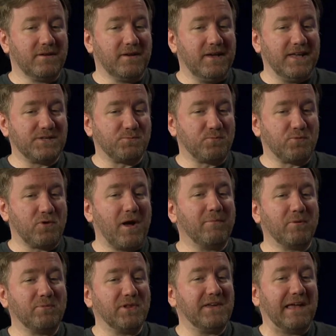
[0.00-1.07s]
it's
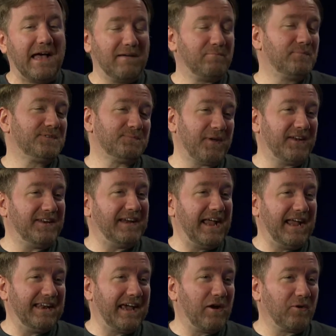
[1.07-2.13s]
probably I spend an
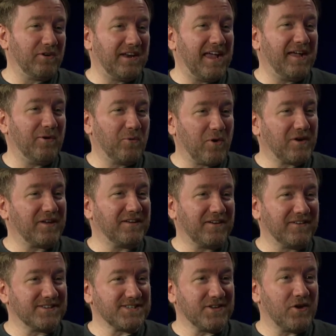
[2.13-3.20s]
eight hour day working
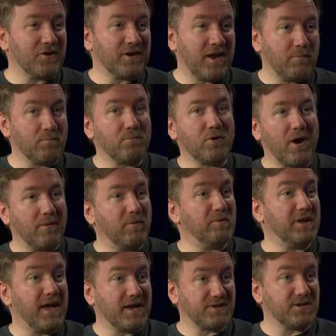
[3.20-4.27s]
on a song, and I'm
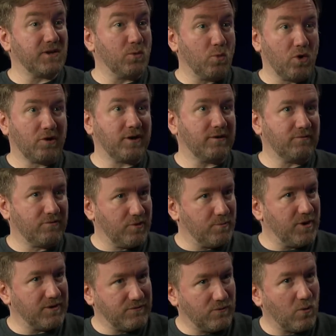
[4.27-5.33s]
probably actually working for
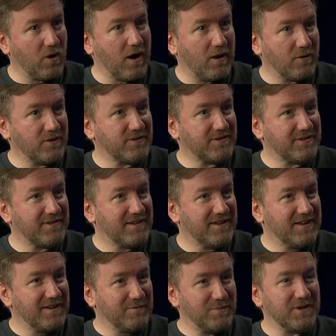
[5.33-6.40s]
about four hours
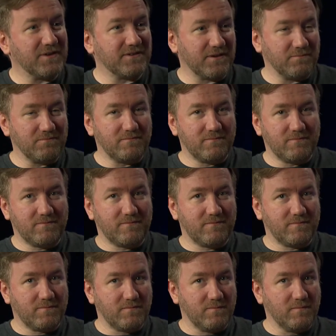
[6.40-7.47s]
mm-hmm. because I'm
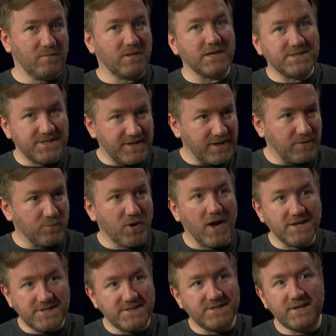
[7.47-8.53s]
listening and
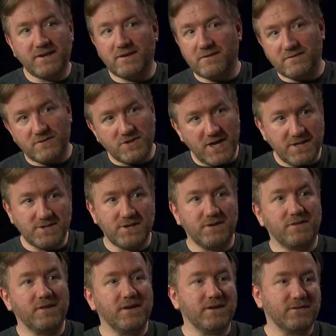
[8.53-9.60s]
processing and changing
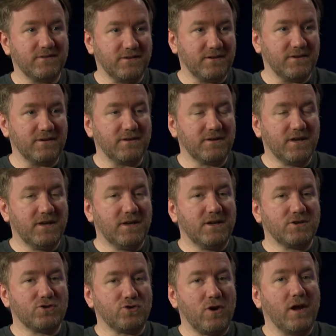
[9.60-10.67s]
things and
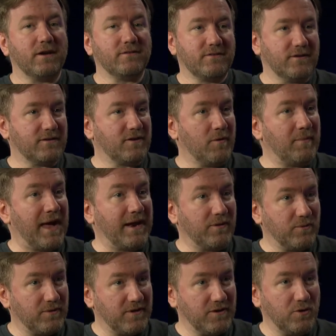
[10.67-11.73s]
trying to come at it
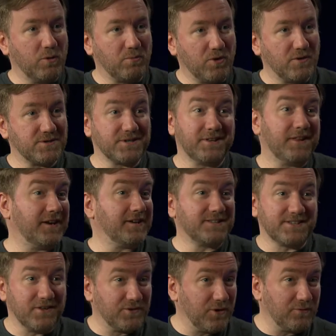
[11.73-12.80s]
with a new approach. And then I
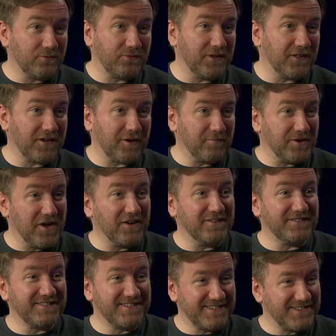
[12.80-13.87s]
still don't feel like I'm
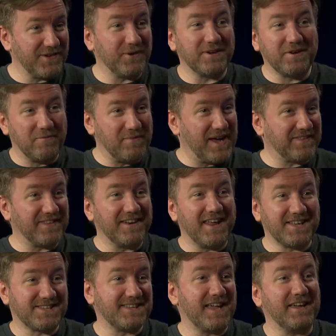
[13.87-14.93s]
done, so I come back the
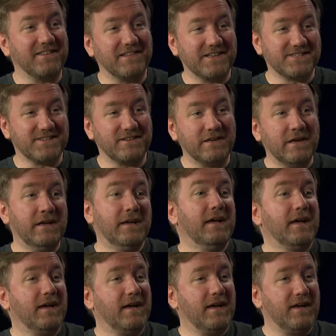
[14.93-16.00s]
next day and listen.
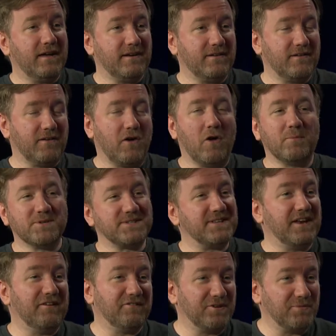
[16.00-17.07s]
And almost
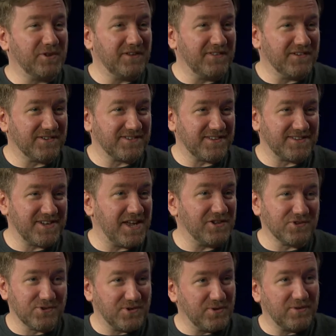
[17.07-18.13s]
inevitably, there's a
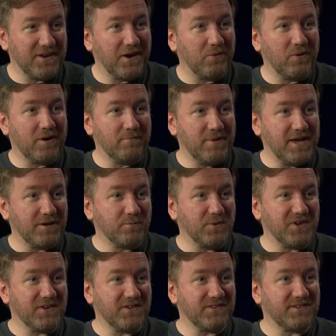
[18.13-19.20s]
change or two that I want to make
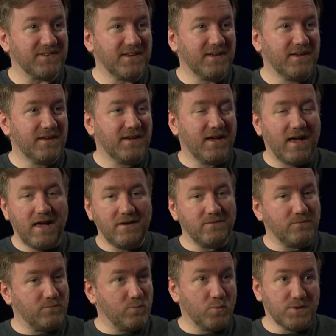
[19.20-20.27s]
because I
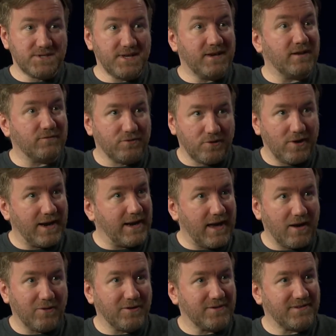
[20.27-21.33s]
was in it for eight
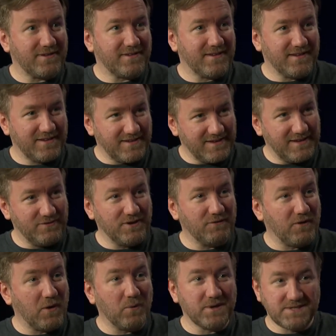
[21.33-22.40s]
hours. Yeah. Even
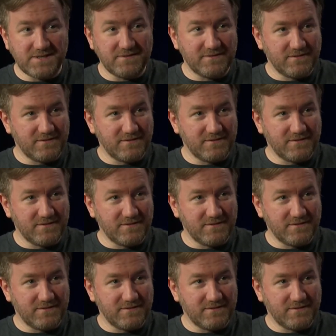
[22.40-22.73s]
if I wasn't